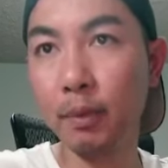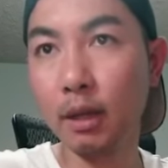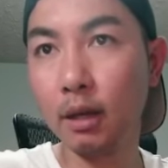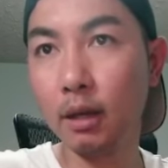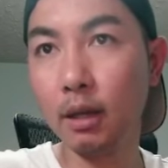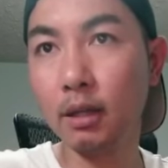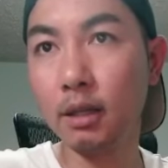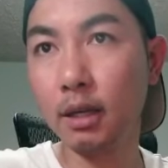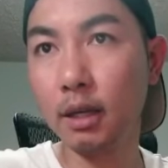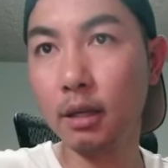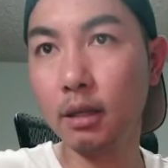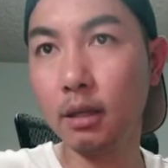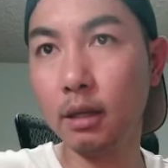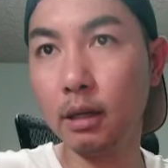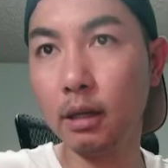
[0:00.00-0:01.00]

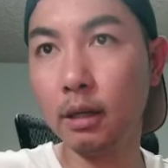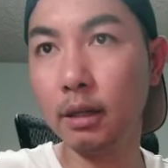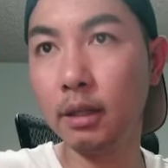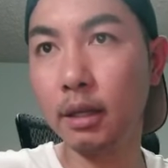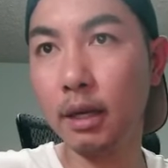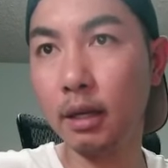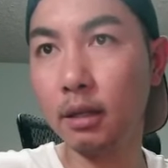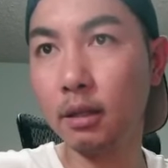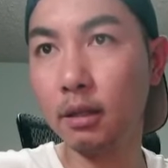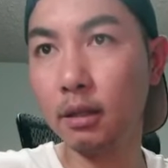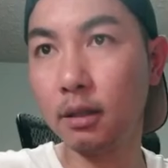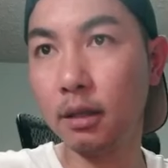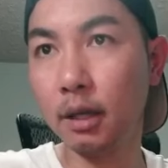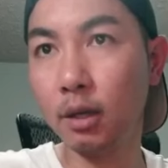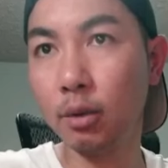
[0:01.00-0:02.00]

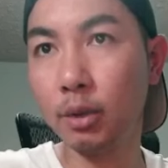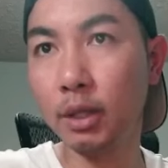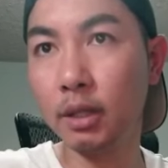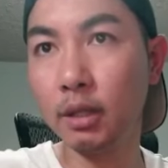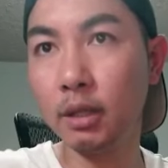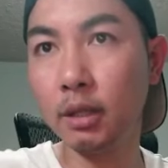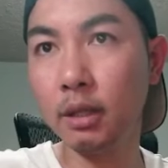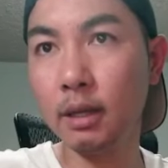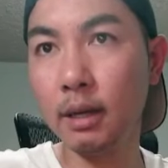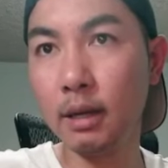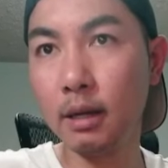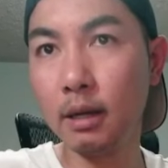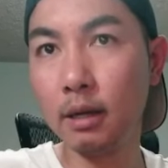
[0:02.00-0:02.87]
indicator LED